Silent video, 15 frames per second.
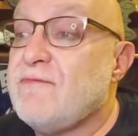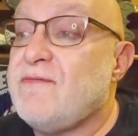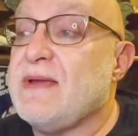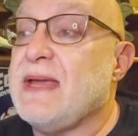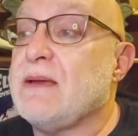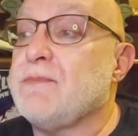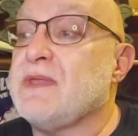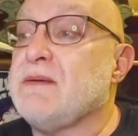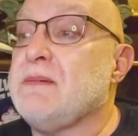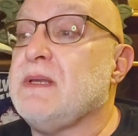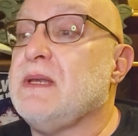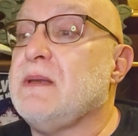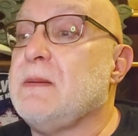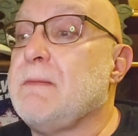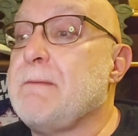
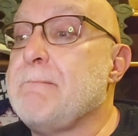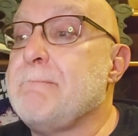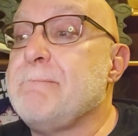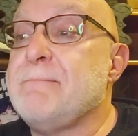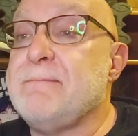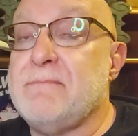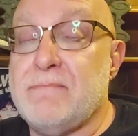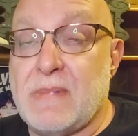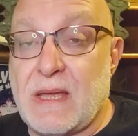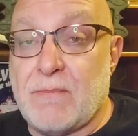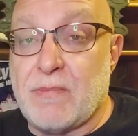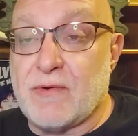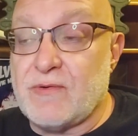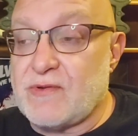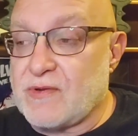family
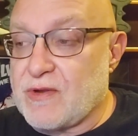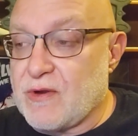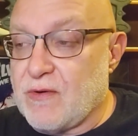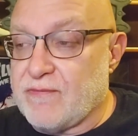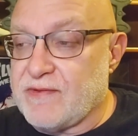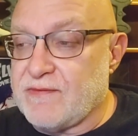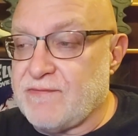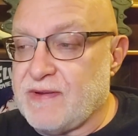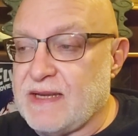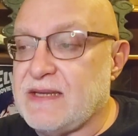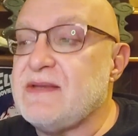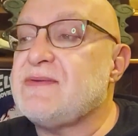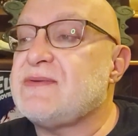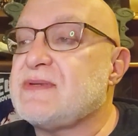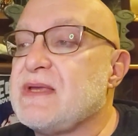member took over the
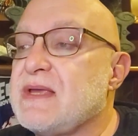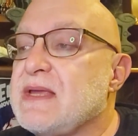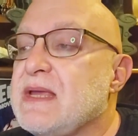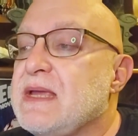vase,